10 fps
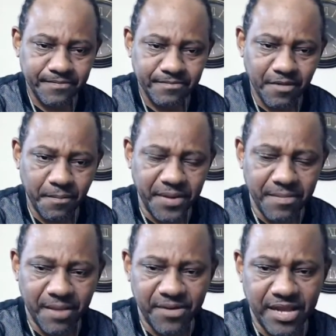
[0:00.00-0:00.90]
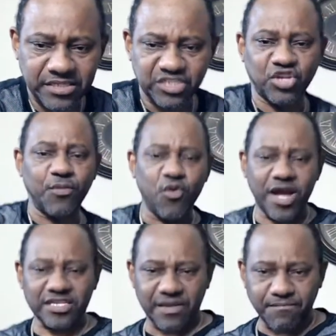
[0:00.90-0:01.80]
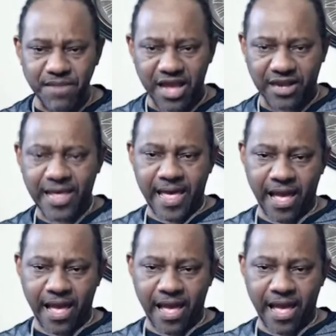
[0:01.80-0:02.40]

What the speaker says: Remember, play about Mark thing. Someone wants to say, Mark,